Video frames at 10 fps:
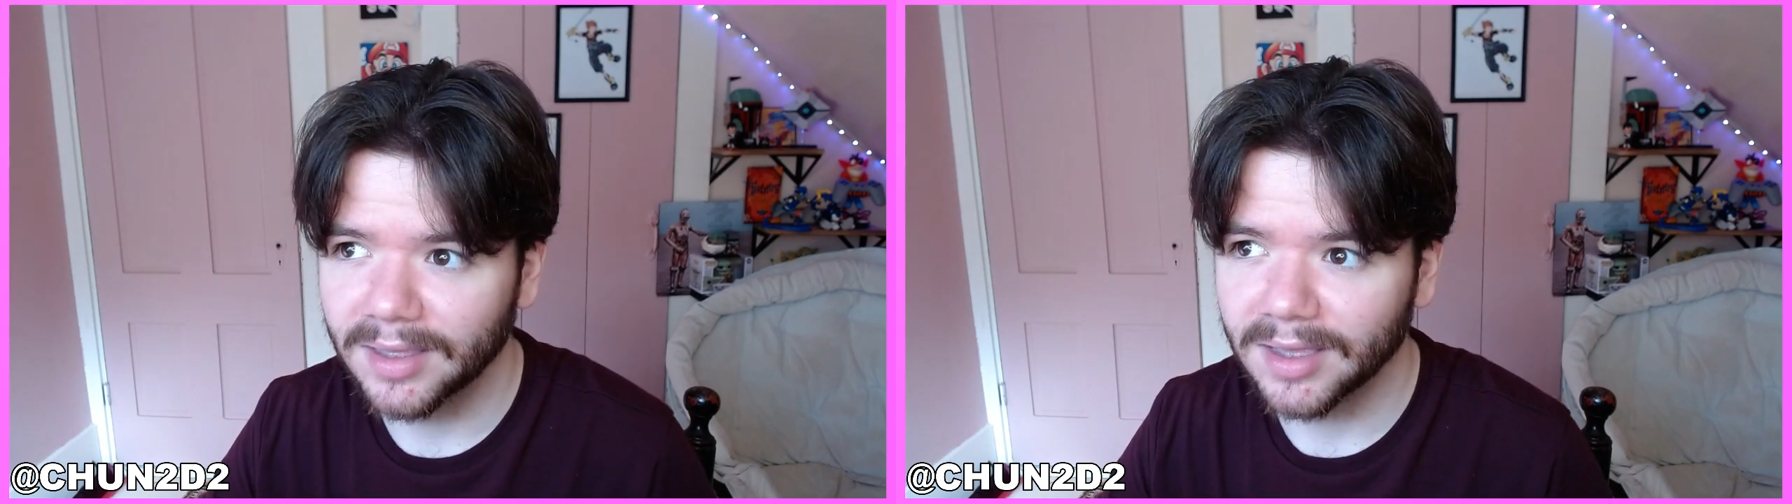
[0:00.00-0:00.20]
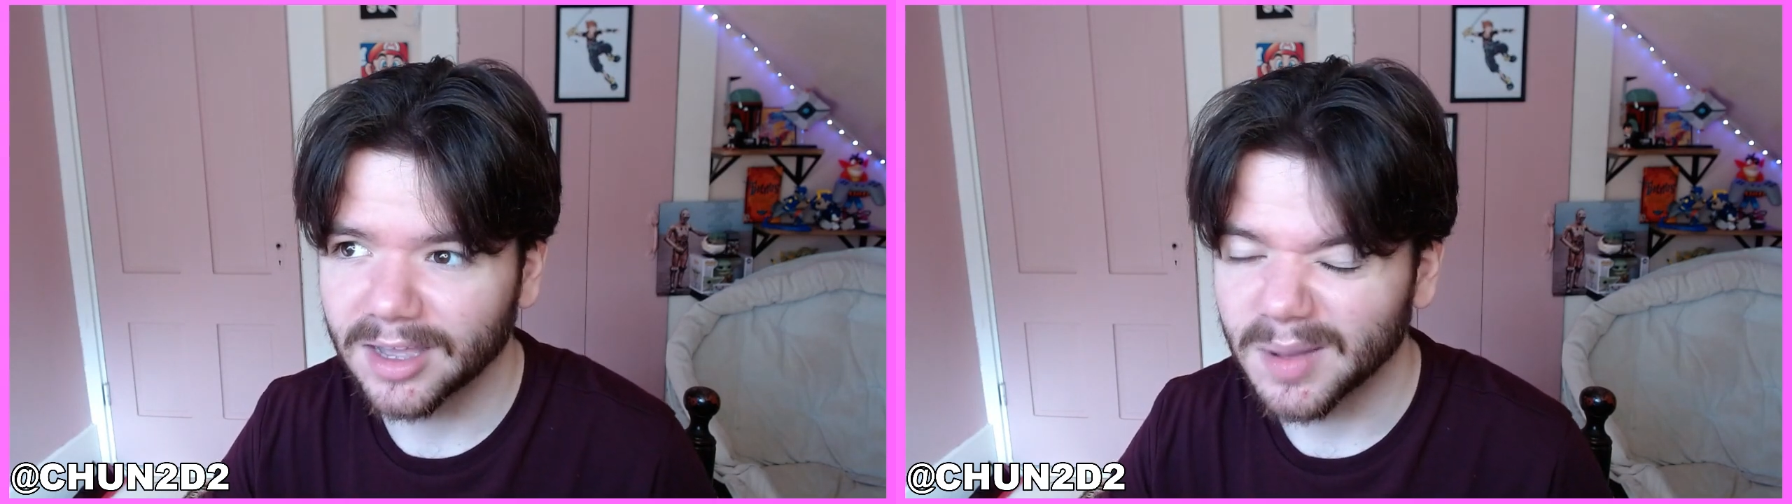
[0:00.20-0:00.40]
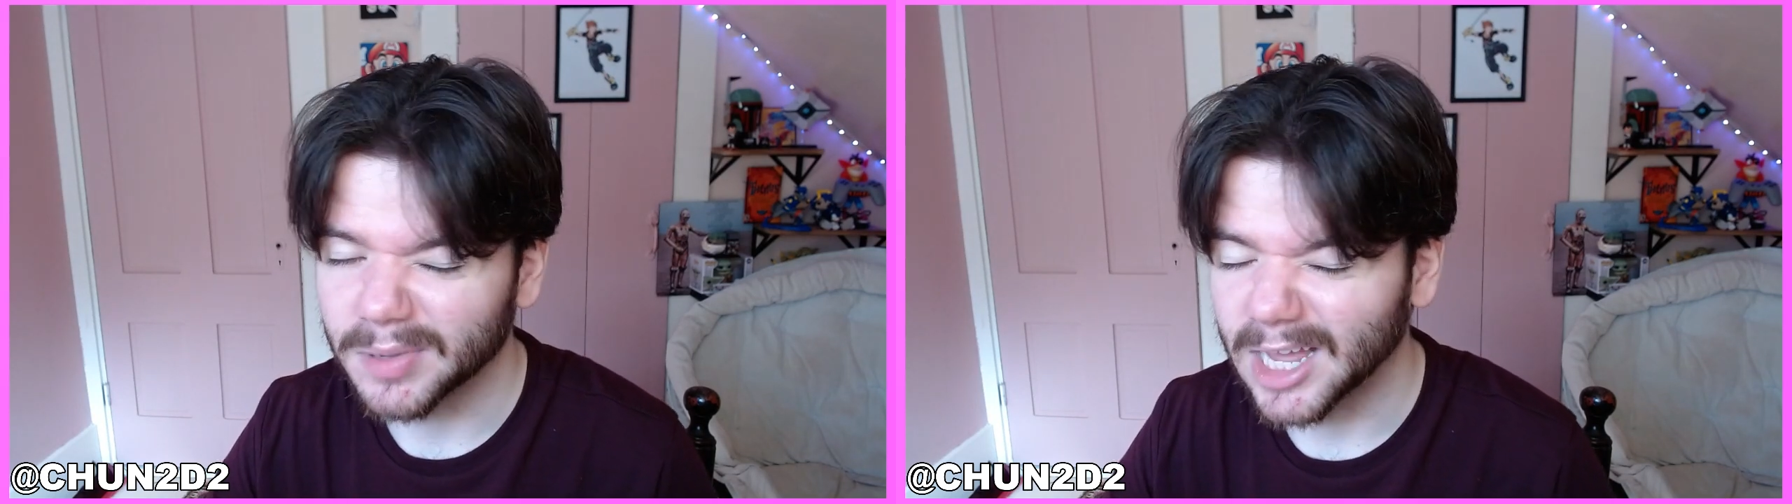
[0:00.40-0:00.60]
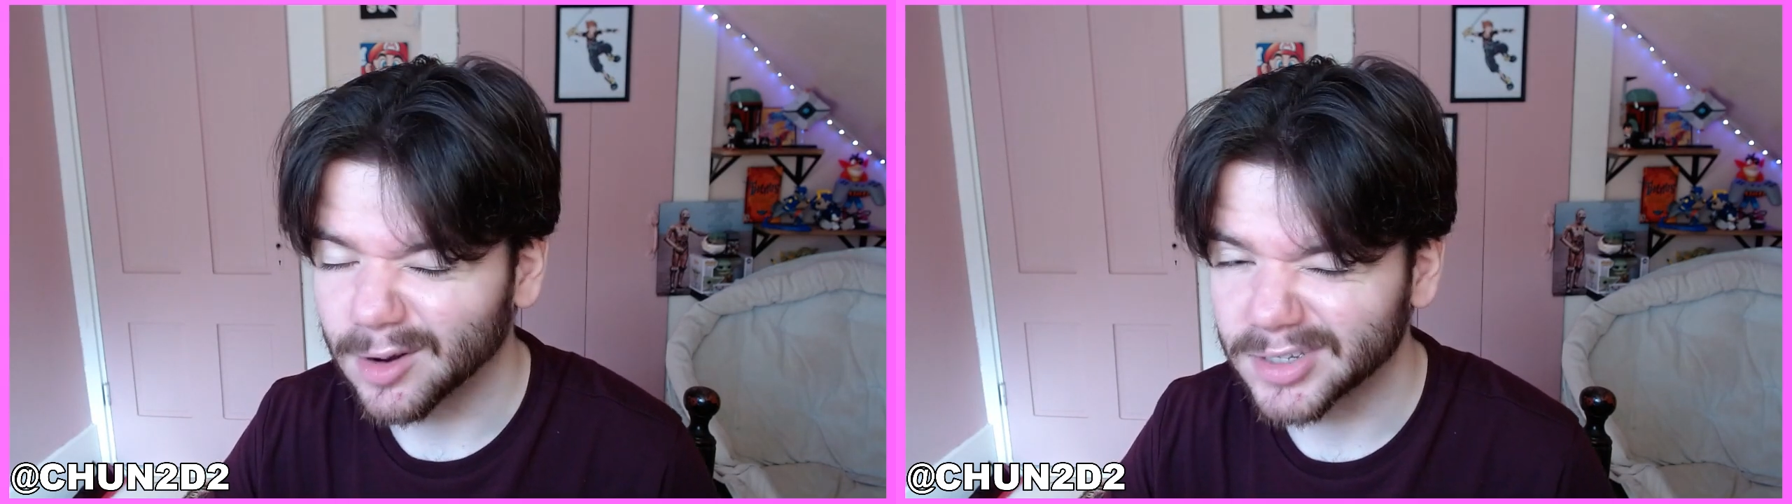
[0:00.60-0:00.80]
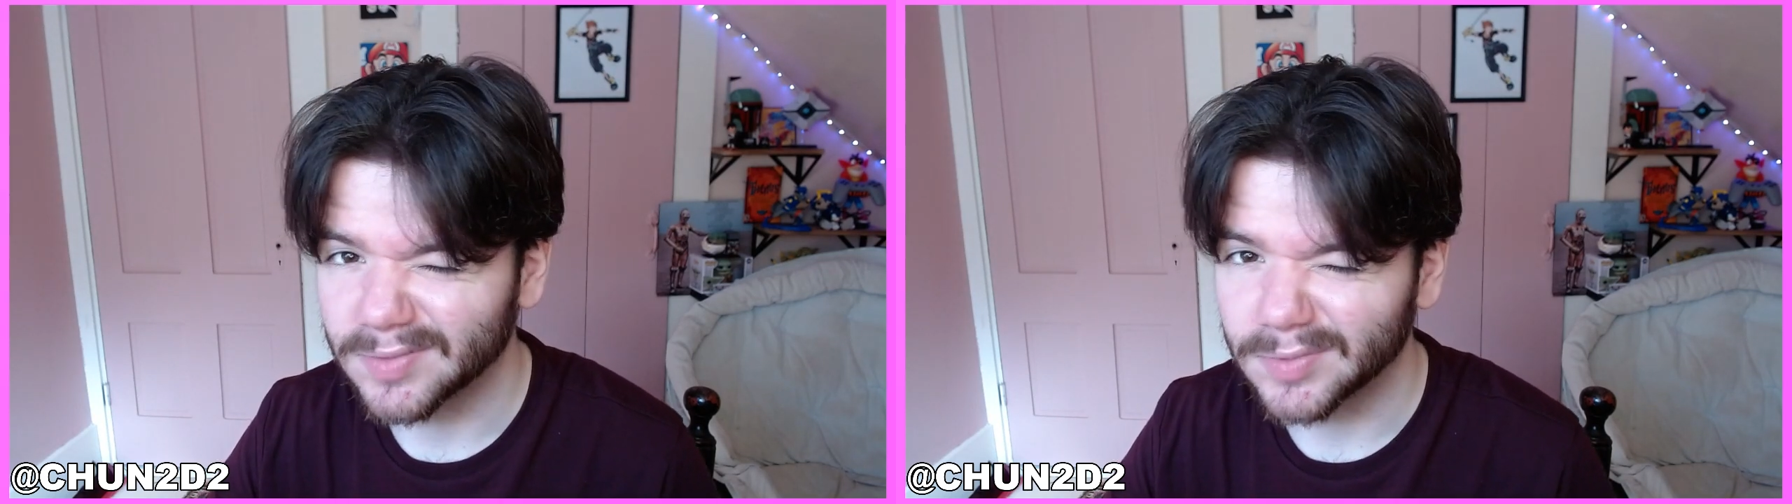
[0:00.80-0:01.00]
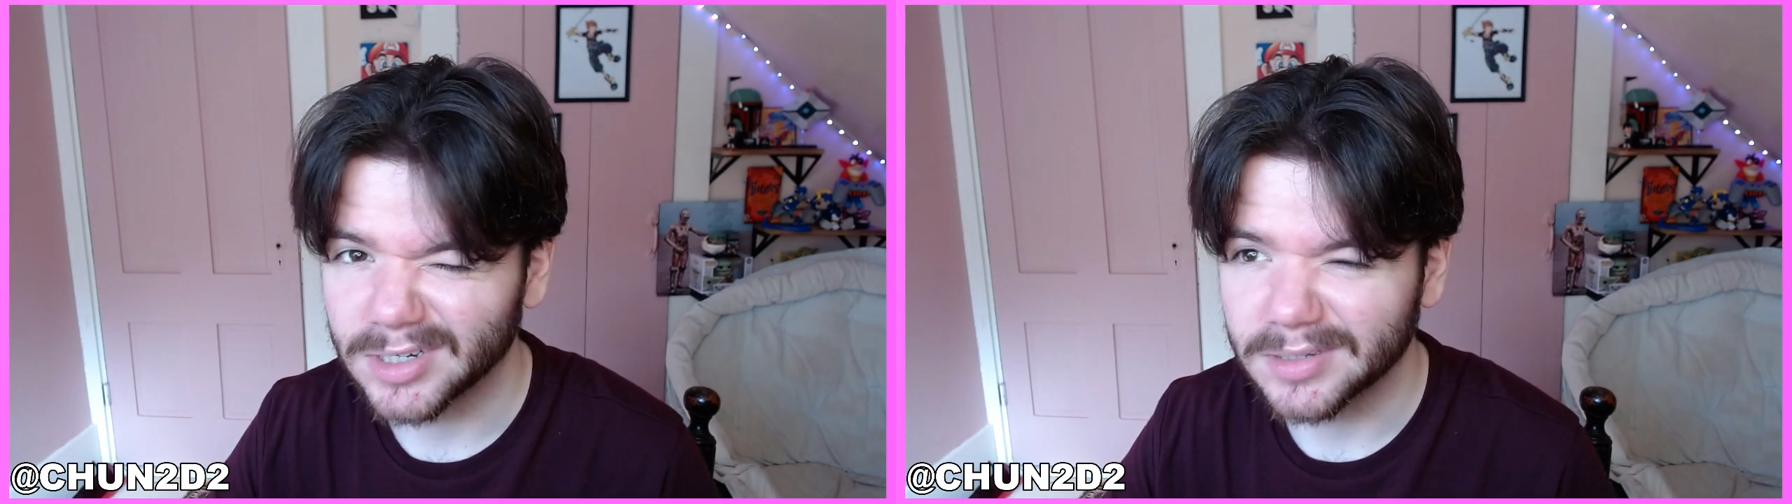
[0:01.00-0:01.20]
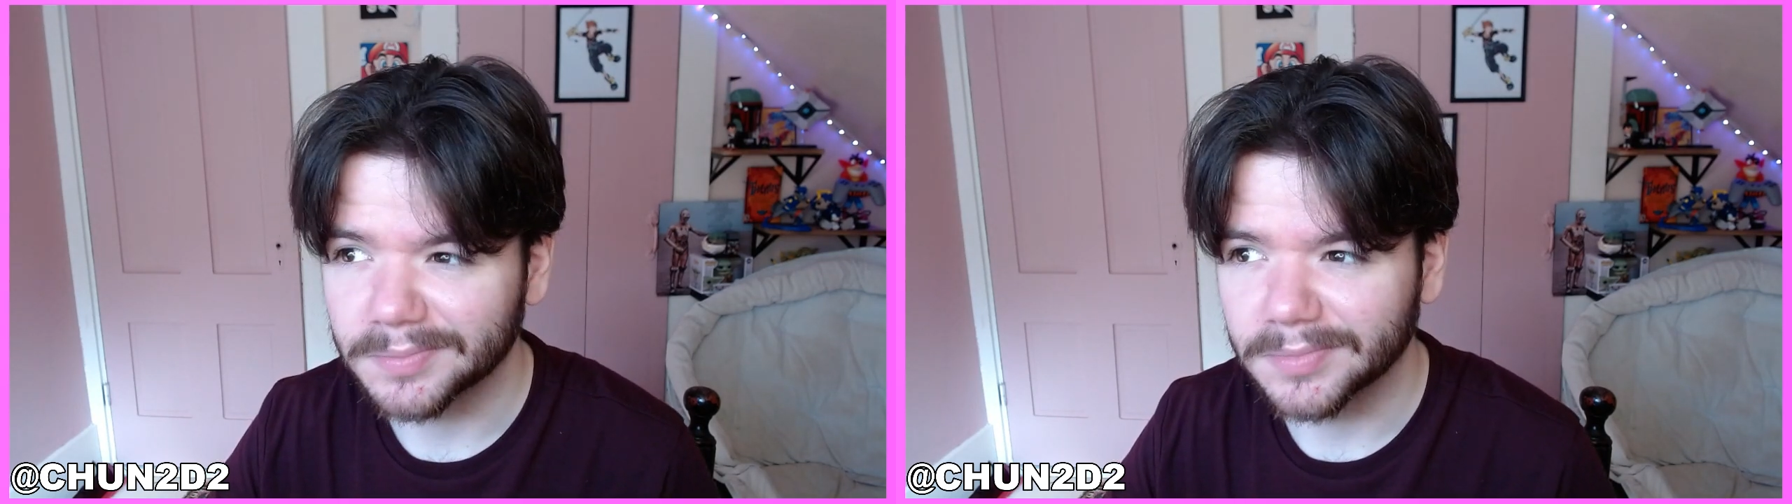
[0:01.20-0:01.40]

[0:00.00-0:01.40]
a couple hours every